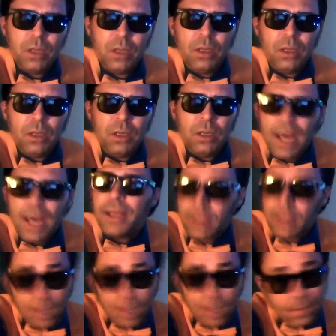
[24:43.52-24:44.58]

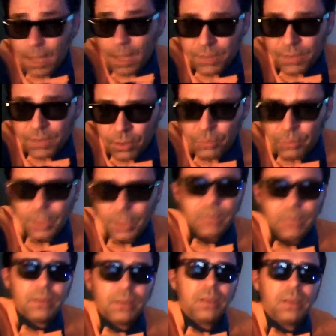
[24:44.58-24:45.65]

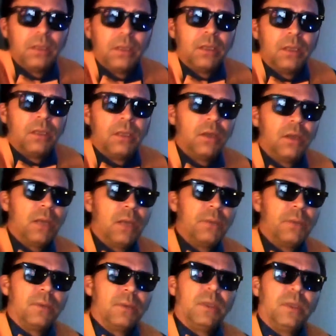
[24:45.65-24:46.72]
absolutely.
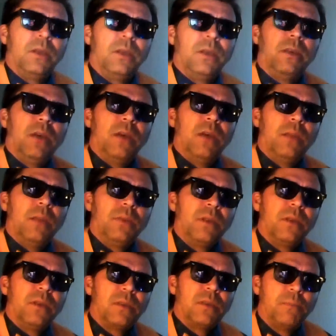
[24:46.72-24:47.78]
You gotta
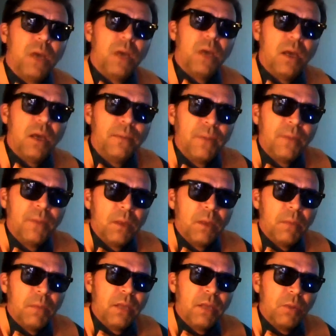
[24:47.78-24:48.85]
be some
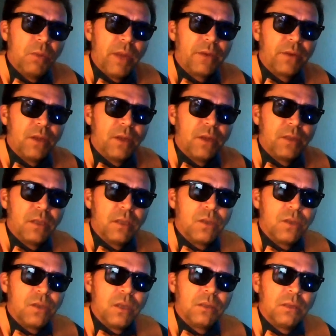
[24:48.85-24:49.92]
medical background there,
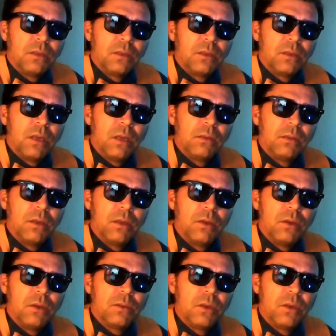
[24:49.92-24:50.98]
John. You
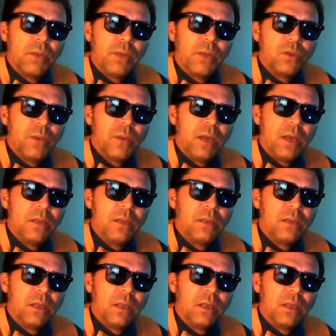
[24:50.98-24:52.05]
know so much about these
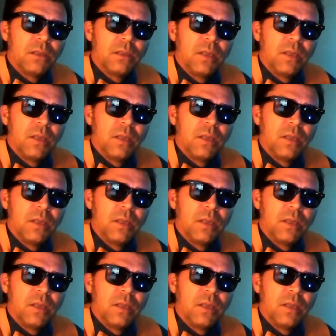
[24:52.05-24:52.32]
things.